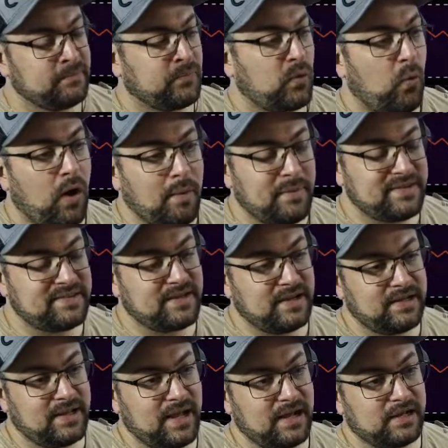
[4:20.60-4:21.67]
Why am I
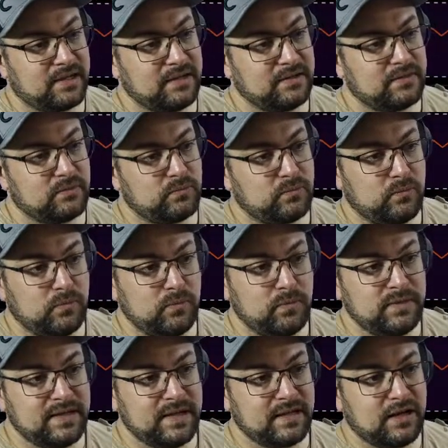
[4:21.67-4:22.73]
saying that? Because we need
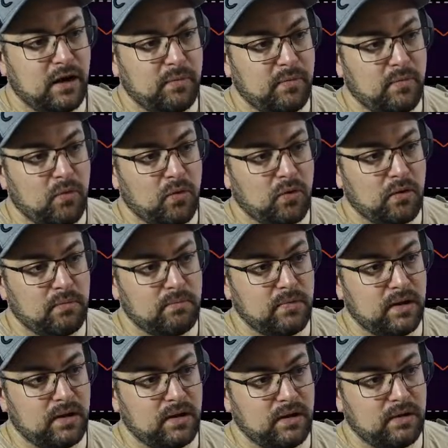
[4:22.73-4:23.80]
to get a couple more
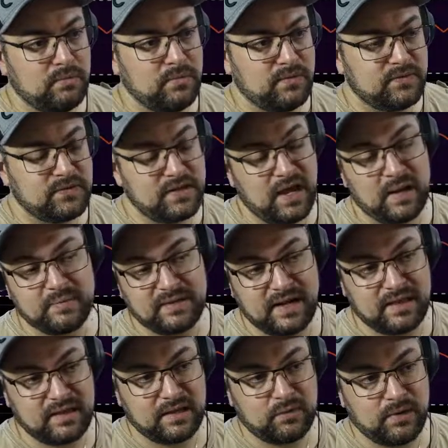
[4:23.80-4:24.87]
moves to the upside, I
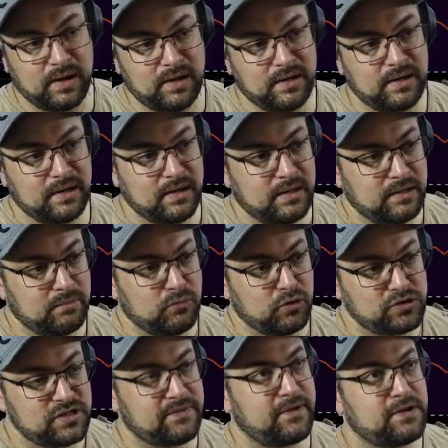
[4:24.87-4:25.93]
think, right?
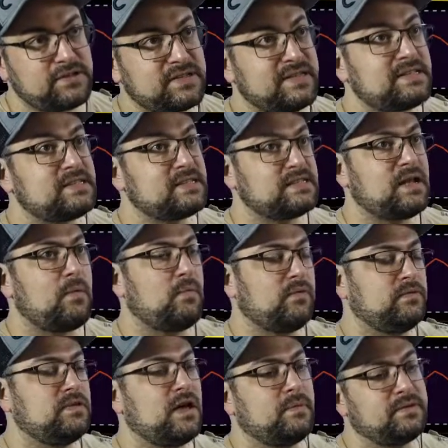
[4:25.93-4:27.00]
Bullish divergence gets us that move
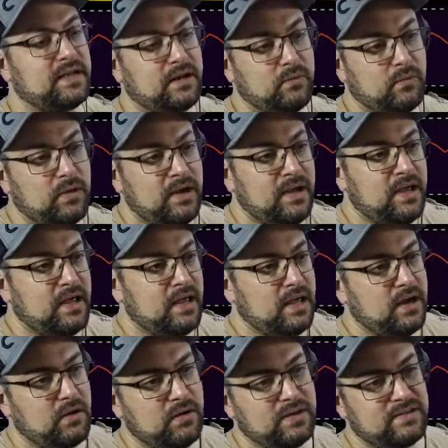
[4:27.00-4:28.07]
to the upside. And
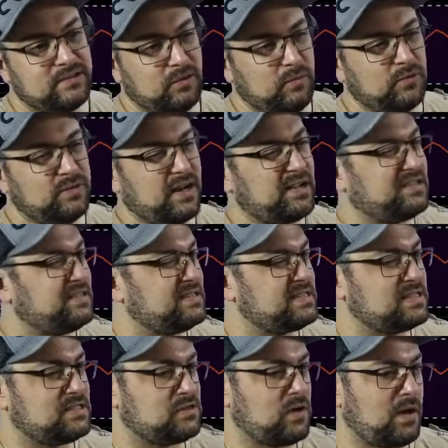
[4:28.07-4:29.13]
here, it's almost
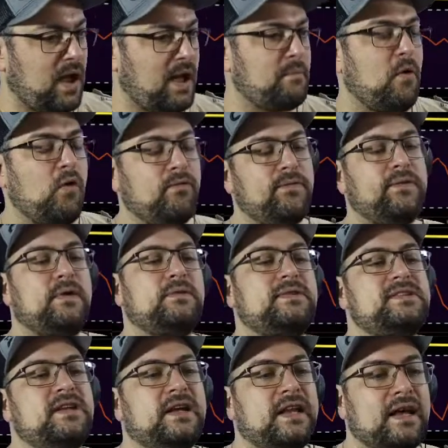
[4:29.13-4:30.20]
non-existent. So I'm hopeful that we're
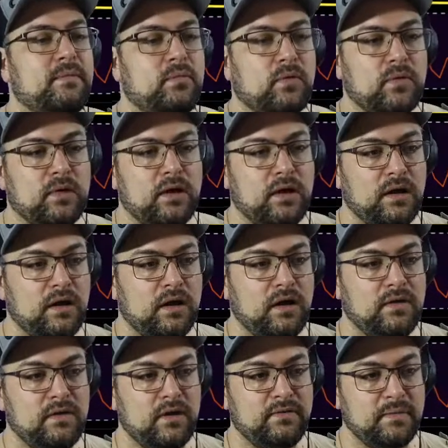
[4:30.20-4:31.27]
still going to get more
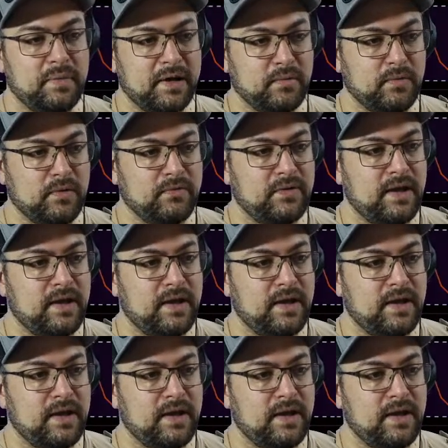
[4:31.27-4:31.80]
of a bigger move.